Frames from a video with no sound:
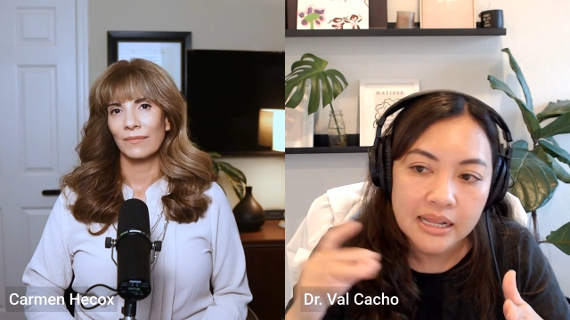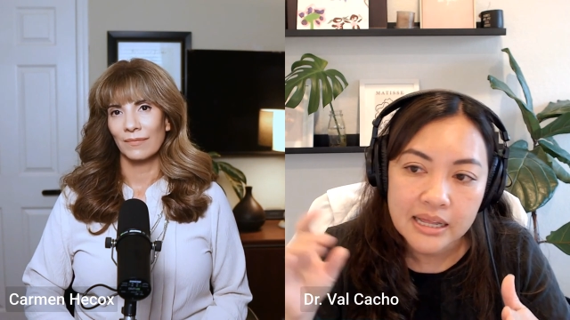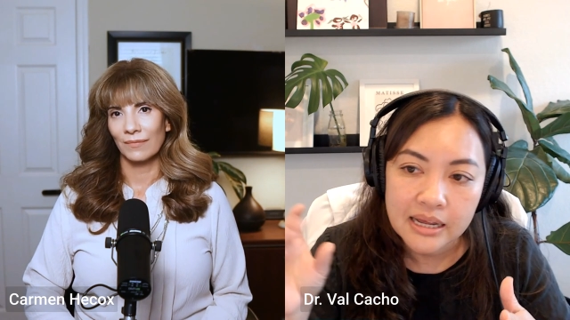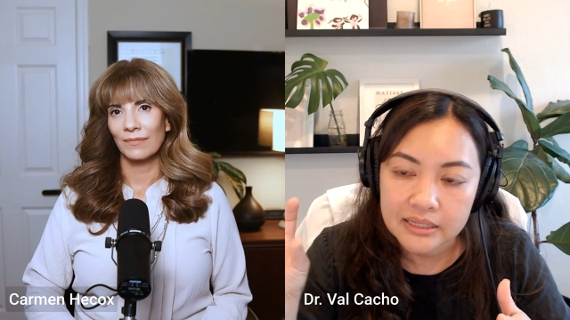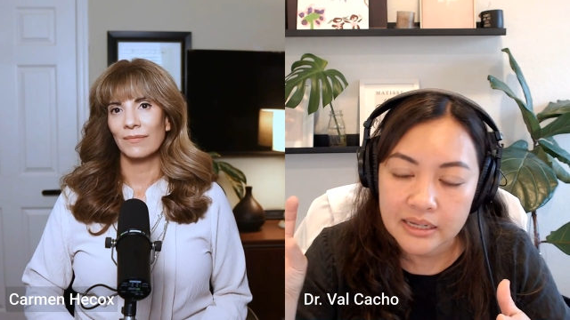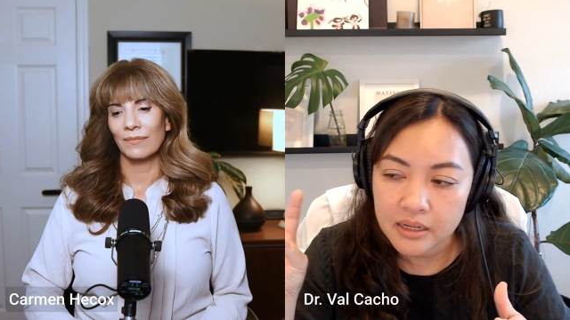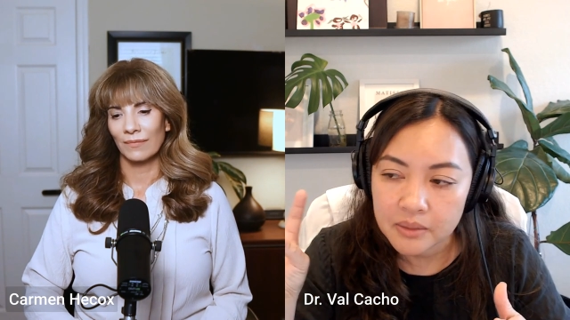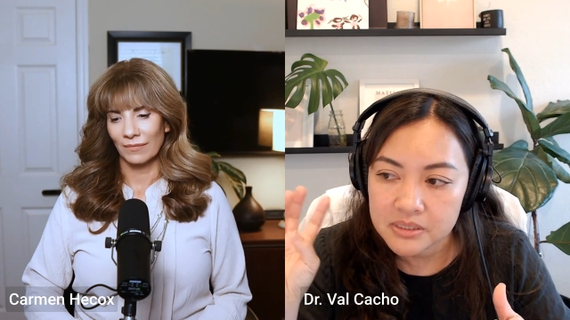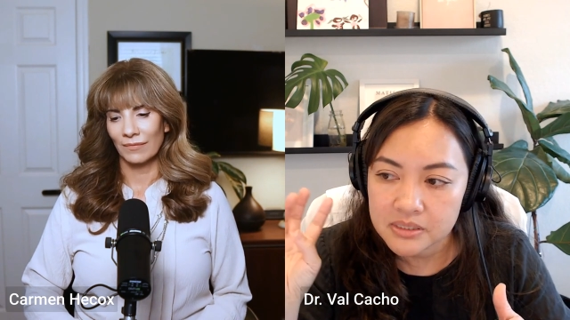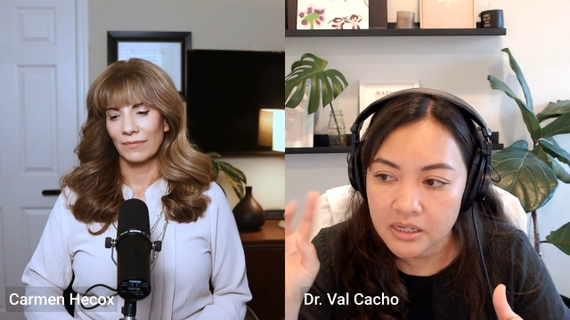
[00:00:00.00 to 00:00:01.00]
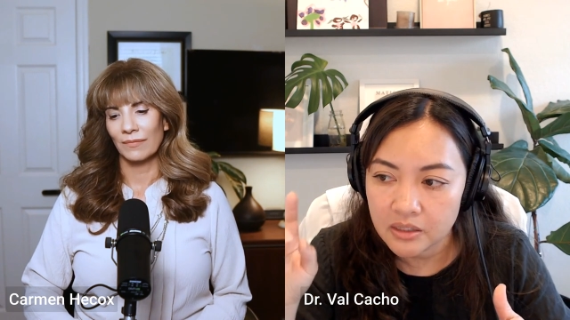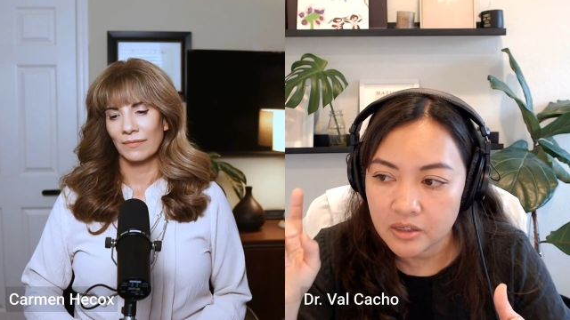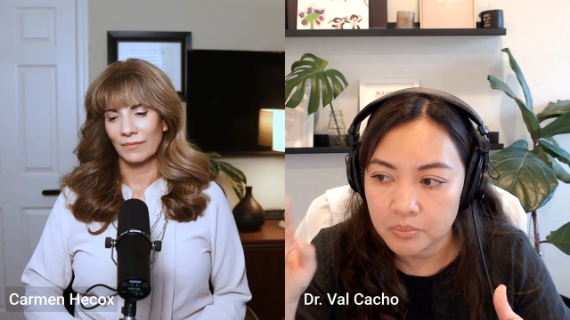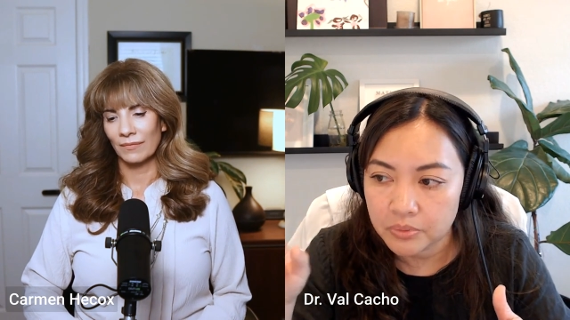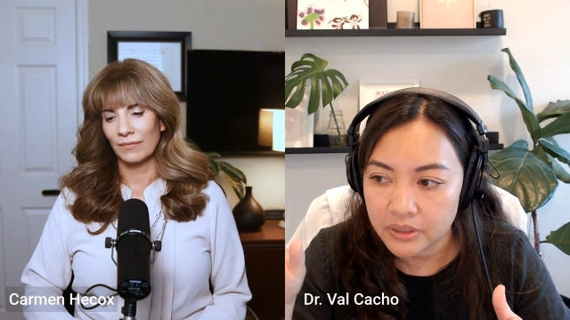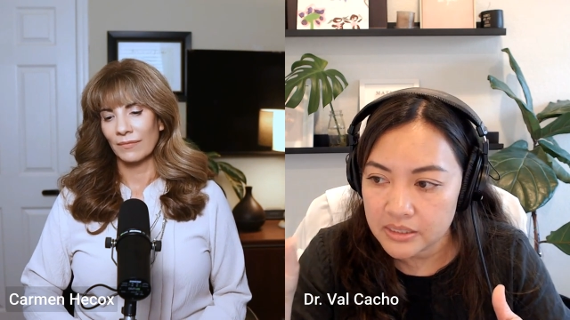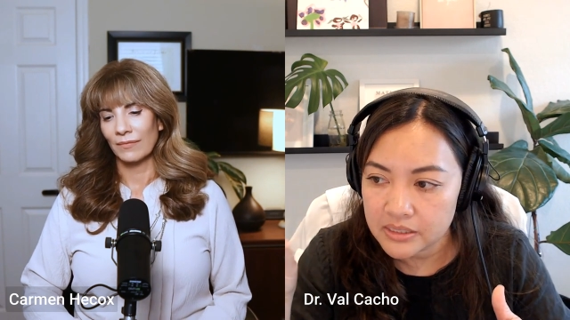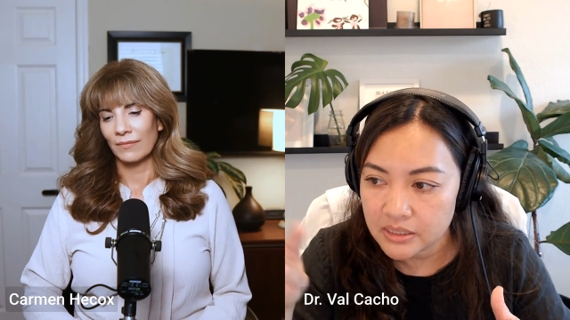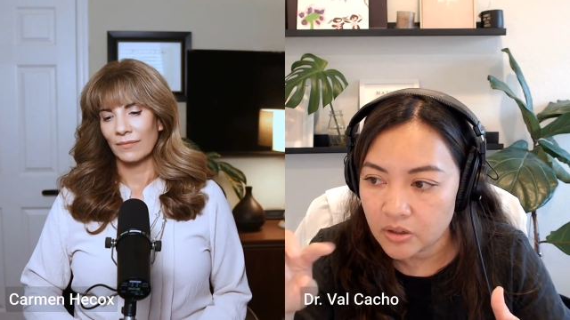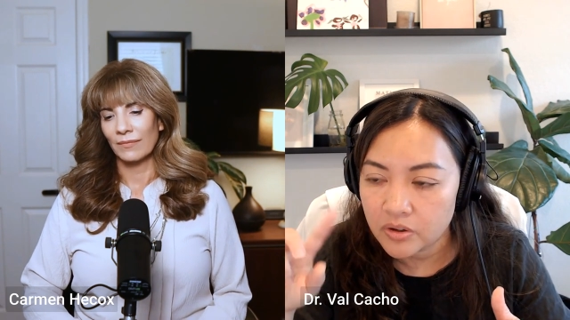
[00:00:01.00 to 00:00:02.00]
Speaker 1: and it helps tell our
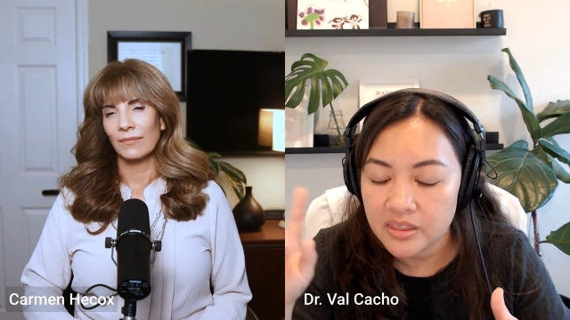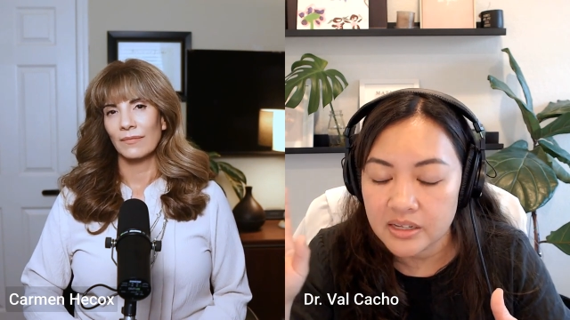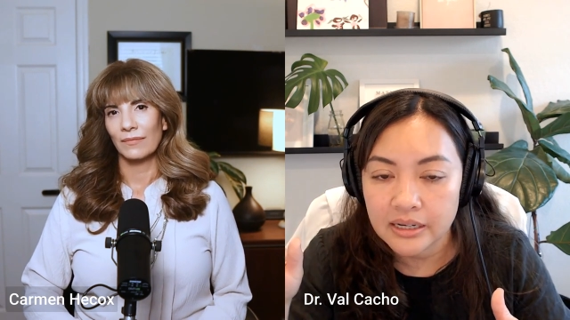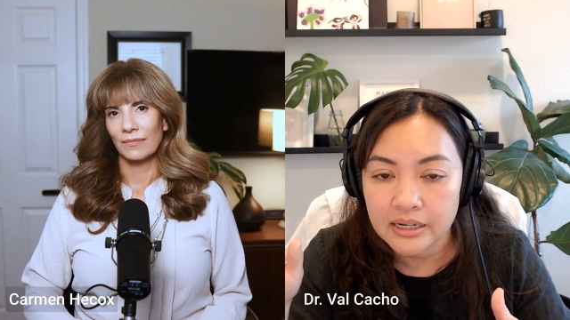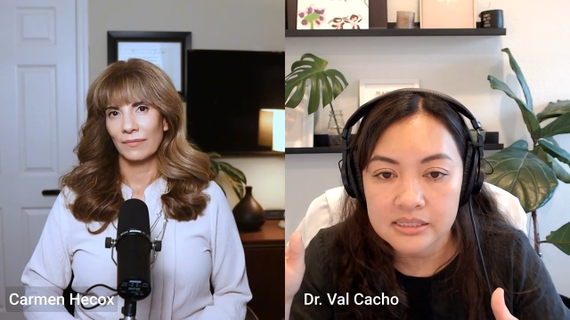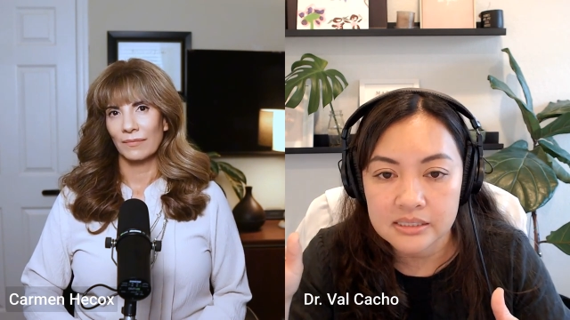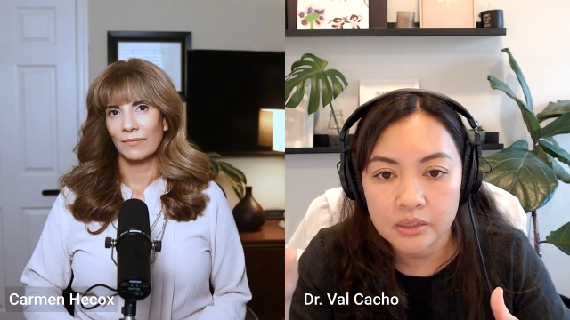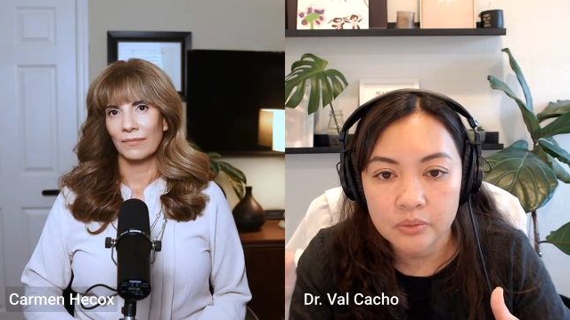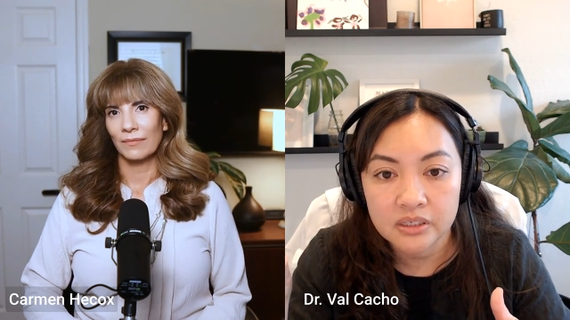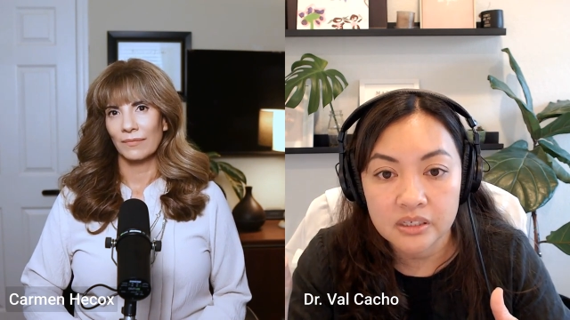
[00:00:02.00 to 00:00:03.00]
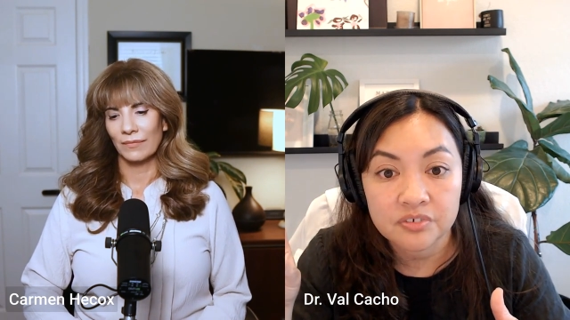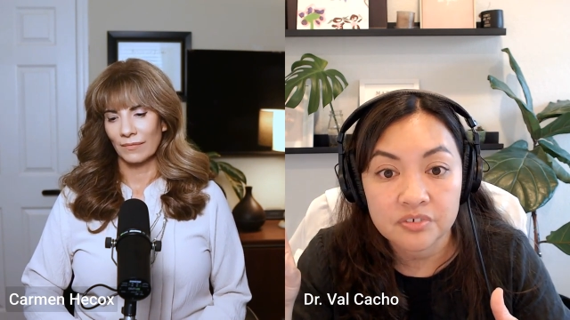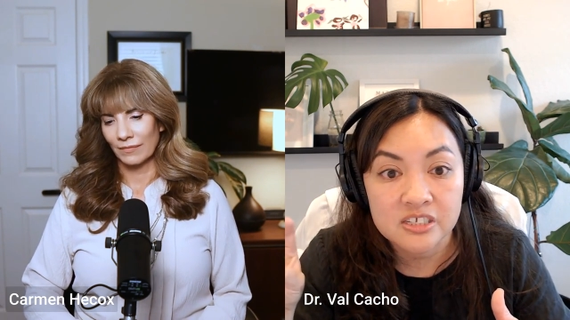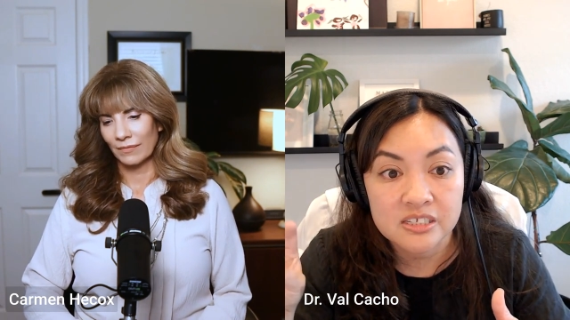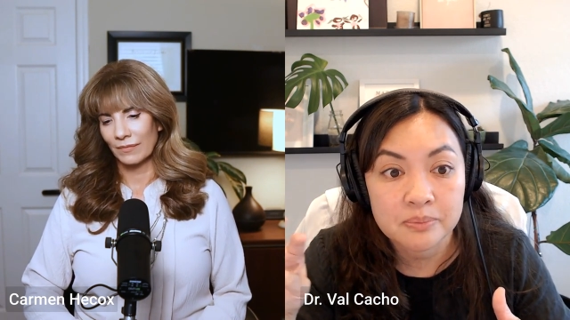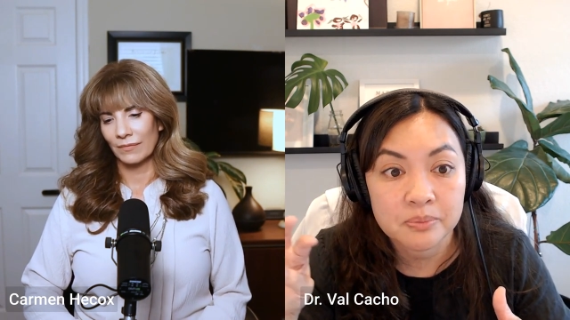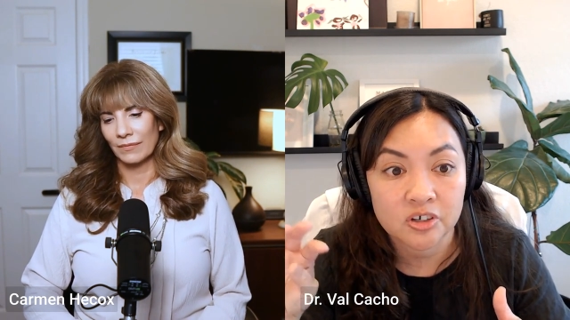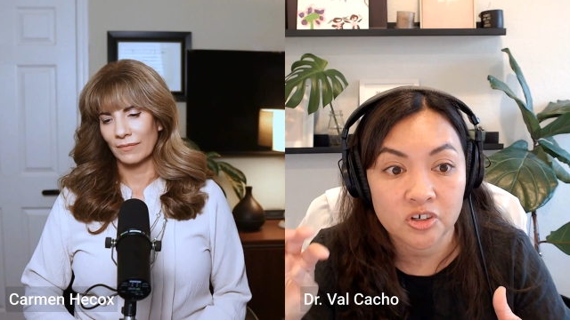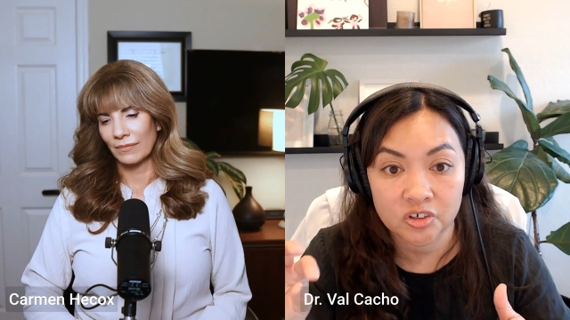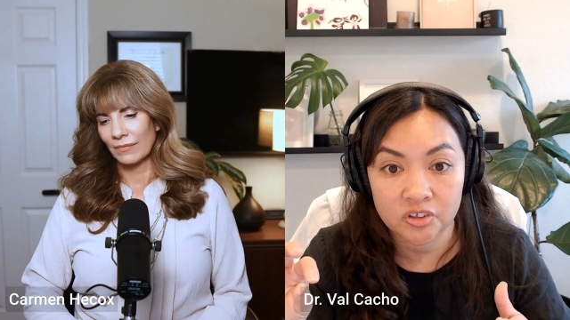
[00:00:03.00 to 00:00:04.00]
brains that, okay, the next night we need to feel
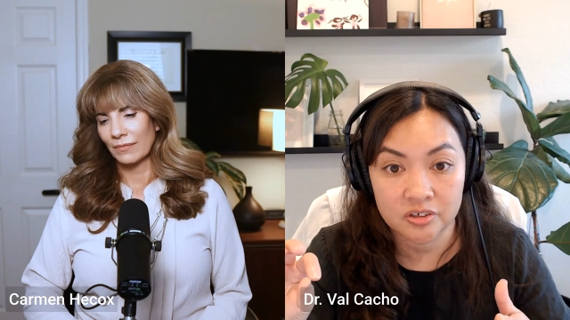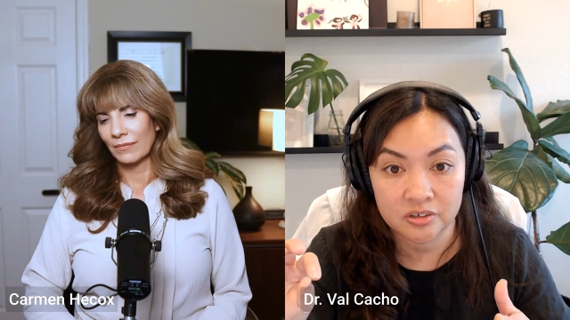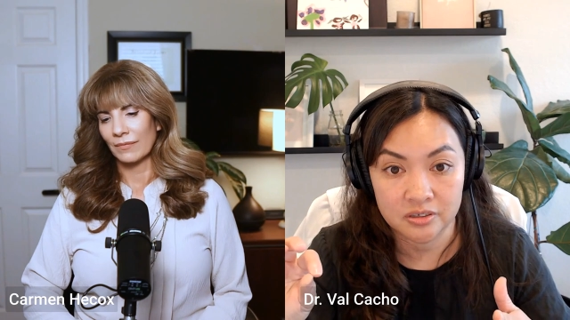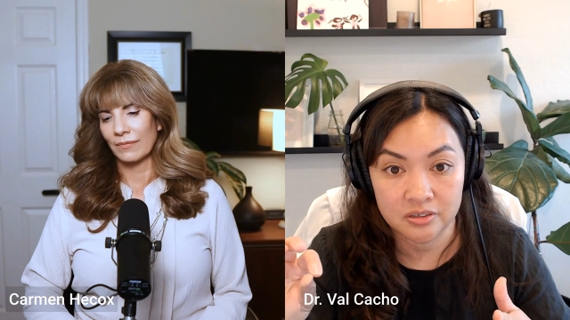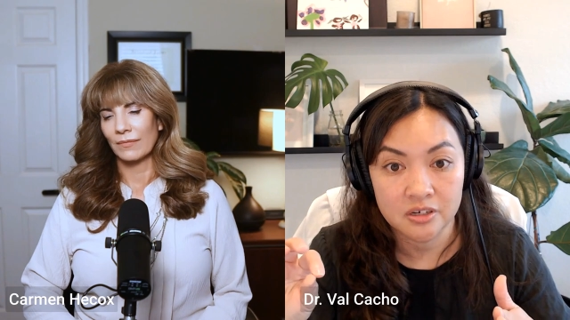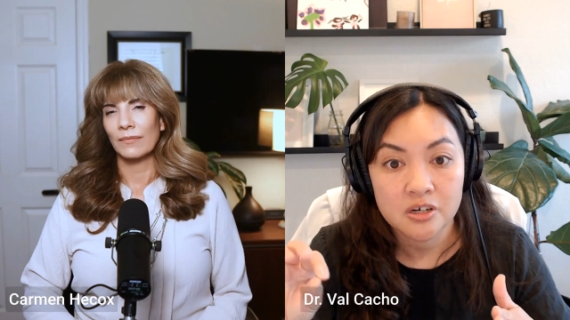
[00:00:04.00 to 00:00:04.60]
sleepier earlier.